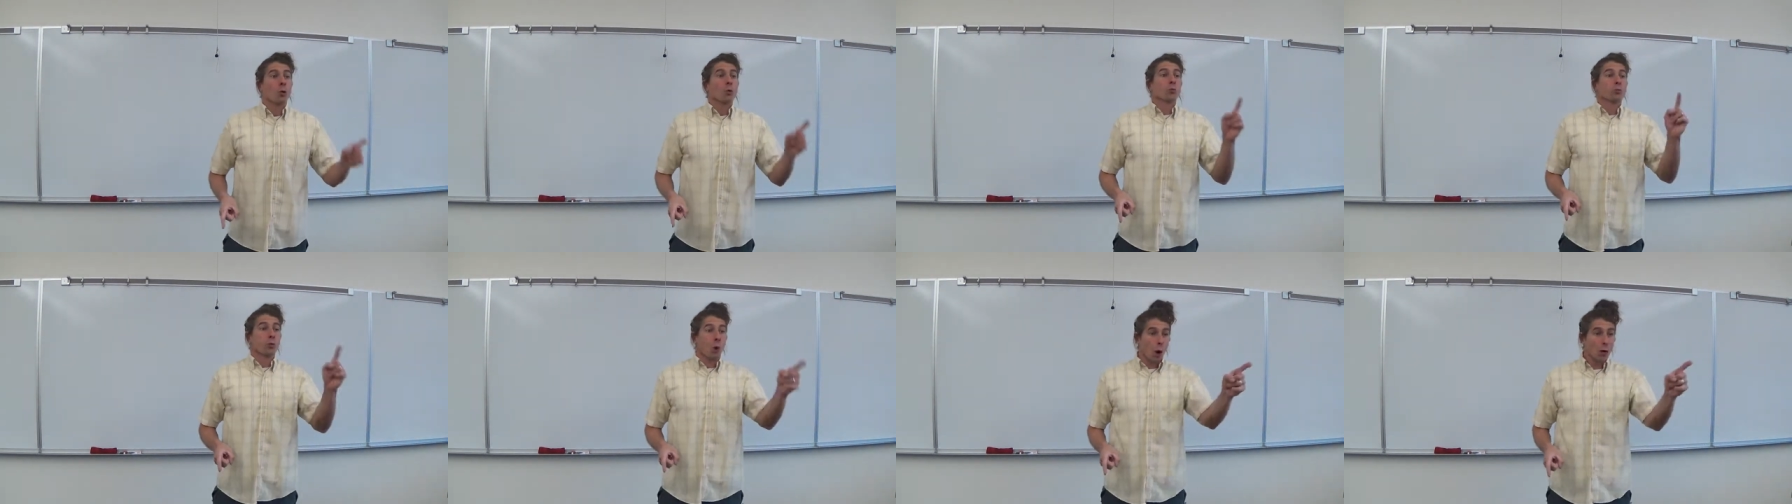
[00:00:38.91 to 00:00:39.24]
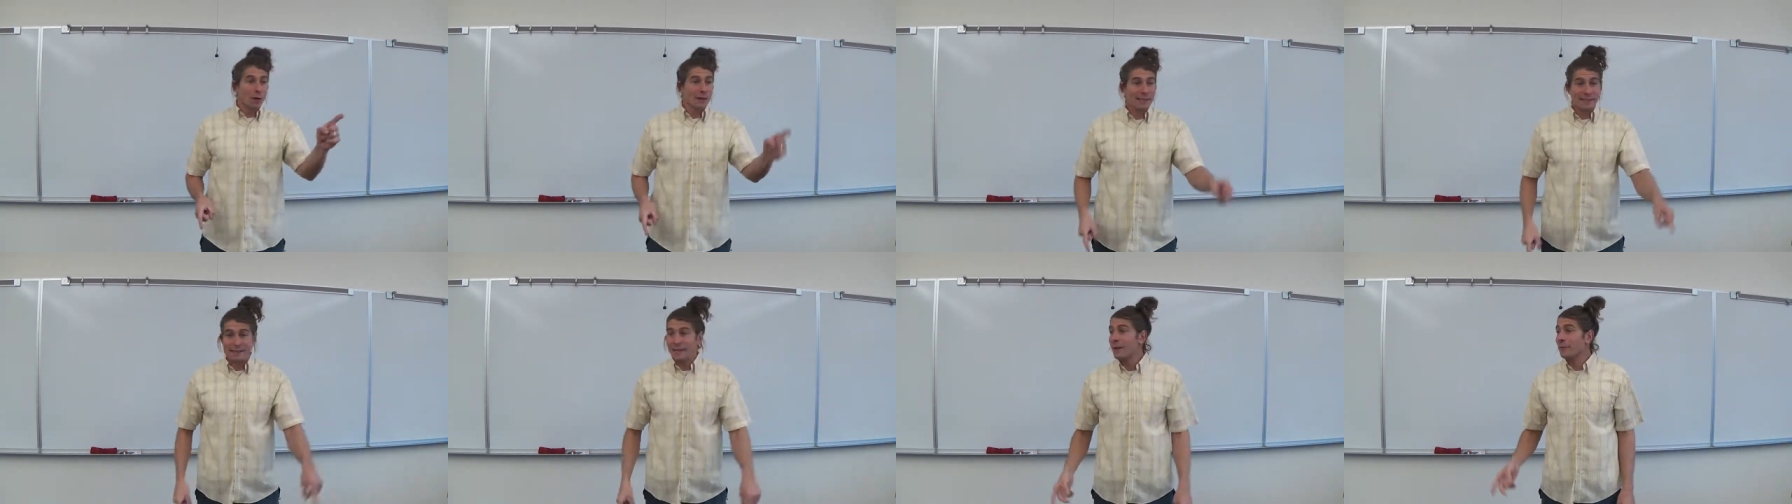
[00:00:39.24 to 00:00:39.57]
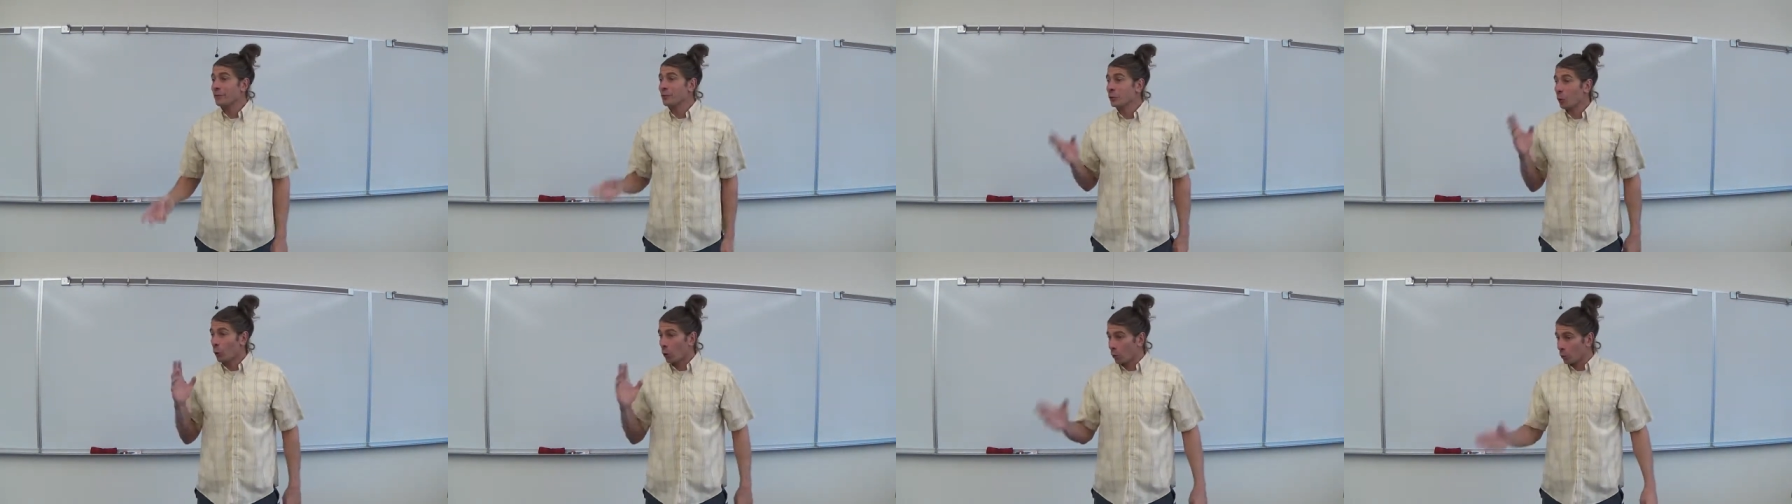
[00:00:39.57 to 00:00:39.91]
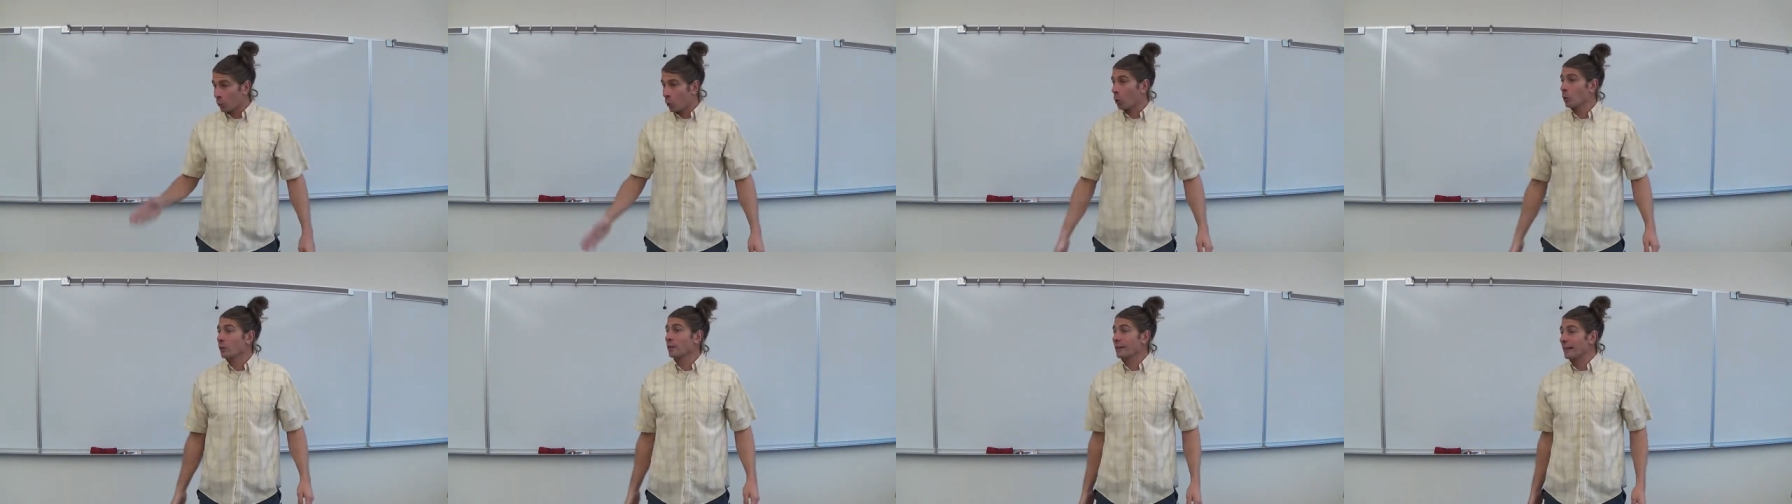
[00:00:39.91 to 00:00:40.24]
Roll a seven or
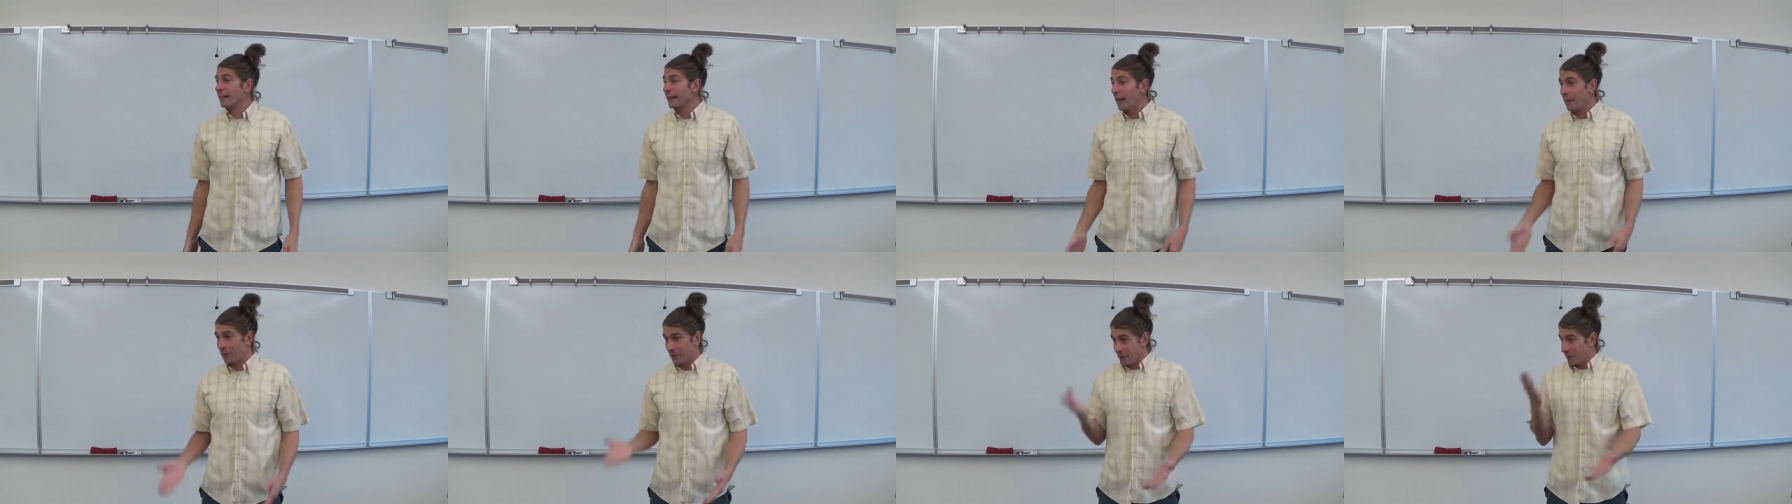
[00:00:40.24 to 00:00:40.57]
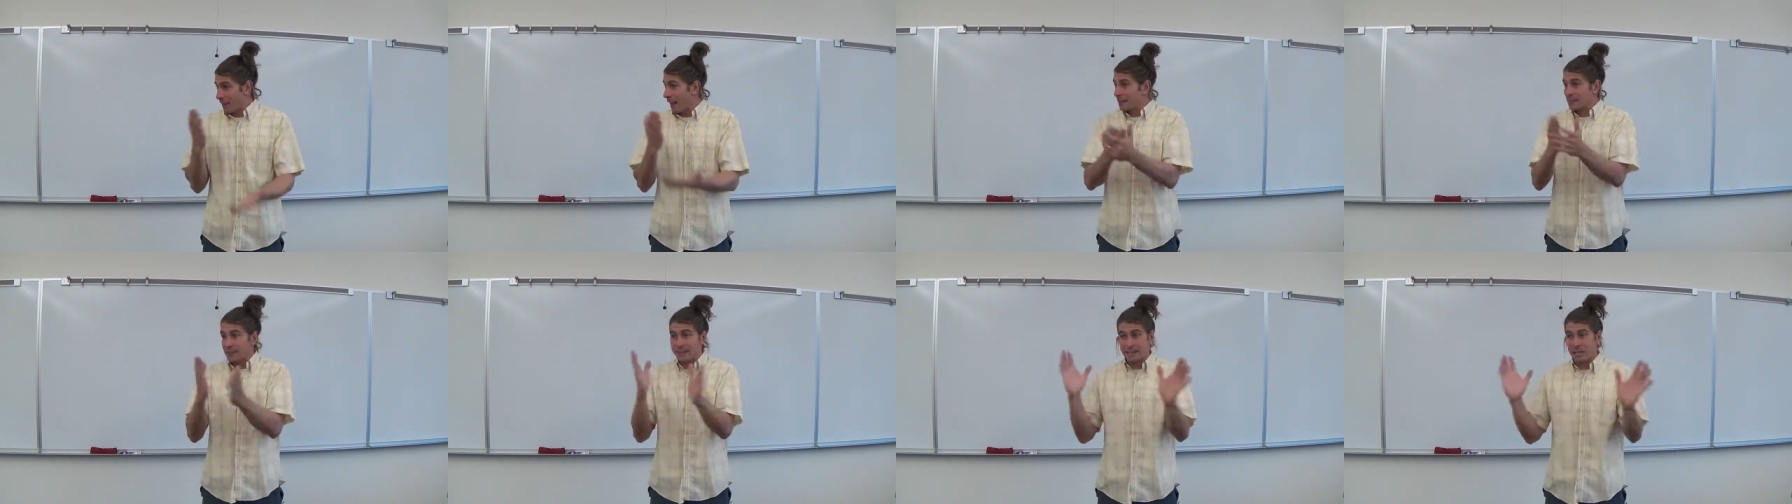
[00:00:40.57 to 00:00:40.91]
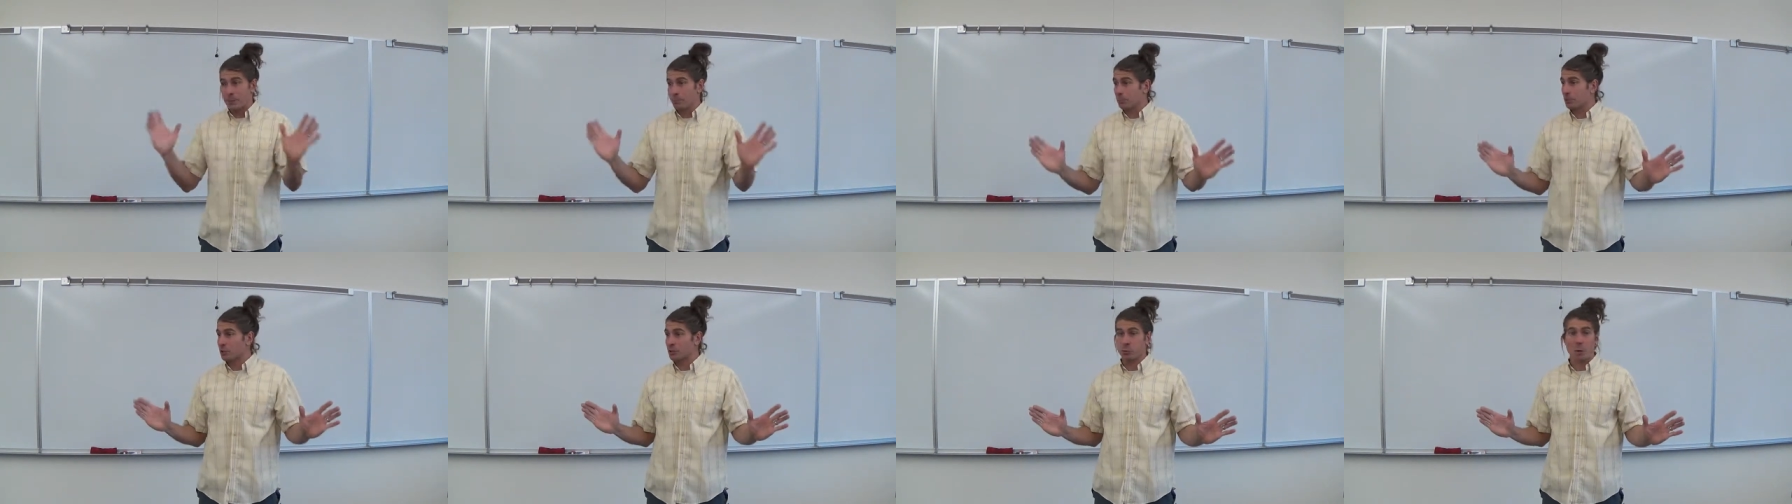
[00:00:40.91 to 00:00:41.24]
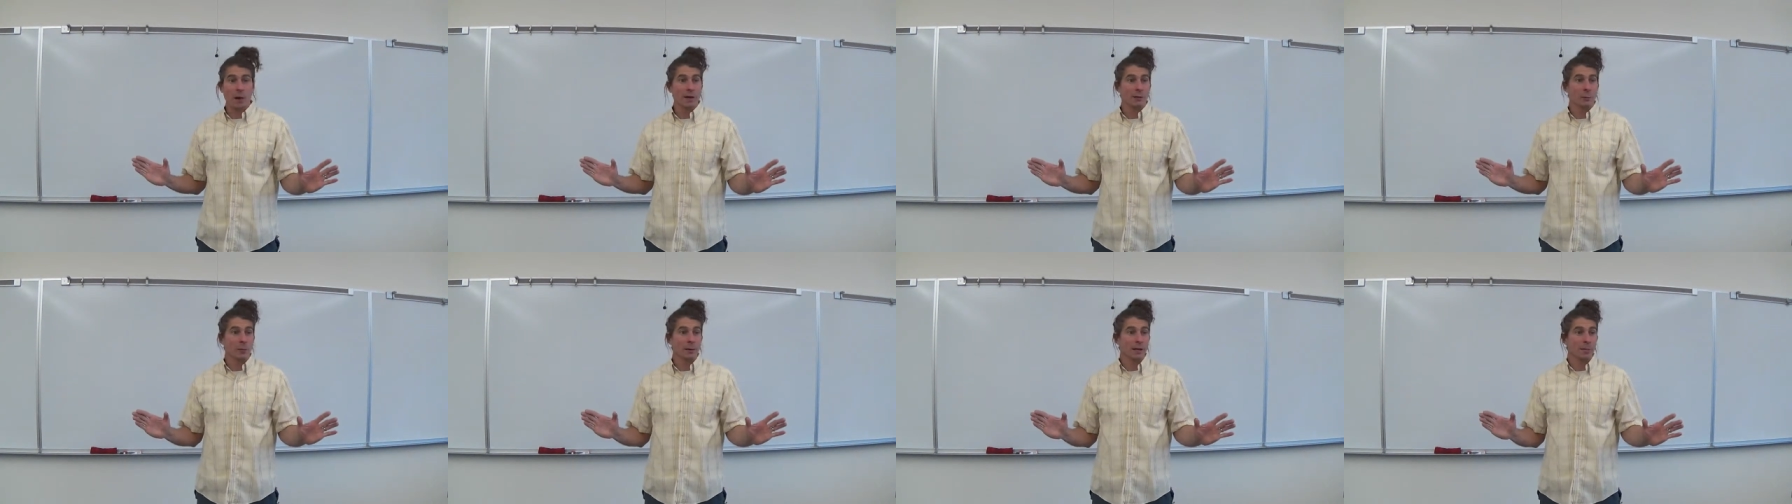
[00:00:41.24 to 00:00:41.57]
roll an eleven. That's the simplest
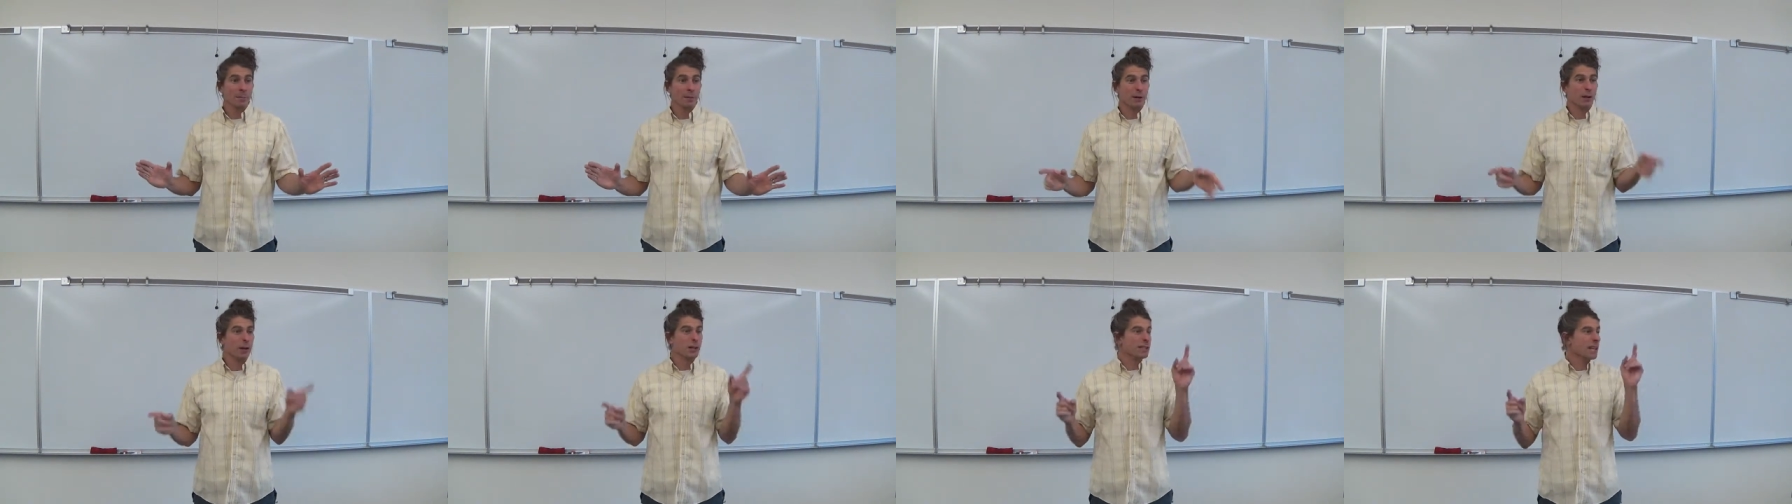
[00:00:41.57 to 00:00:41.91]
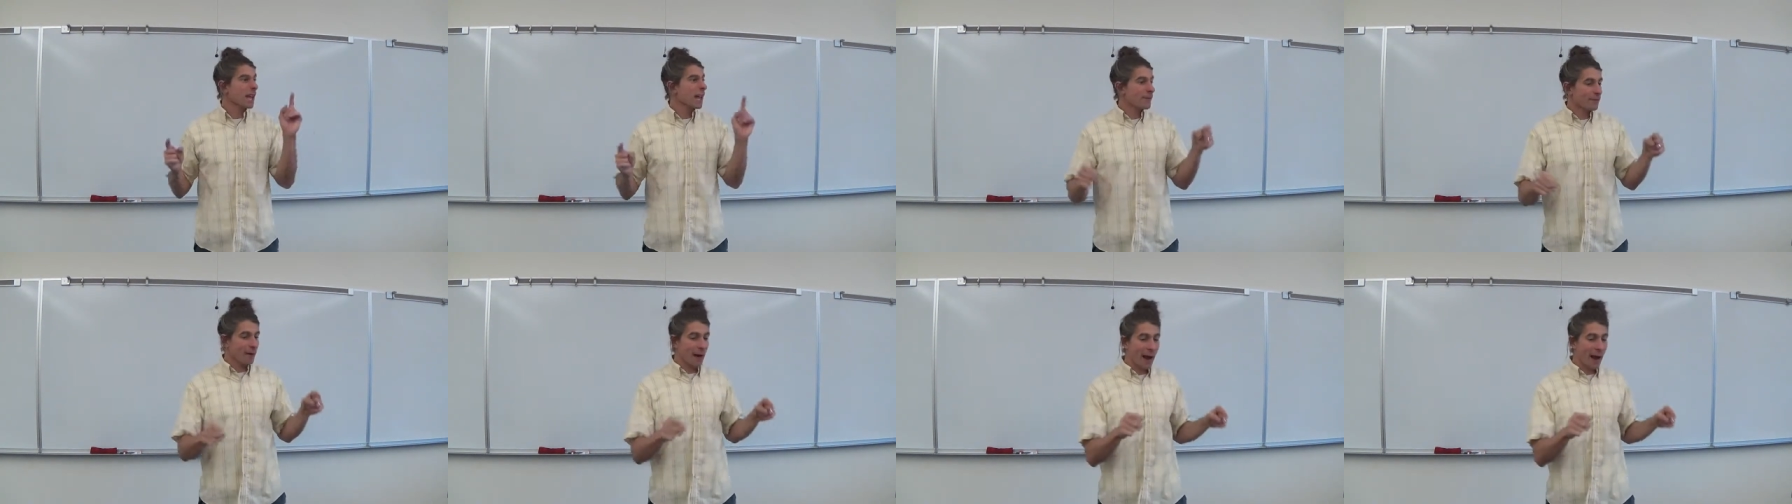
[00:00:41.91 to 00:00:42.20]
way to win because if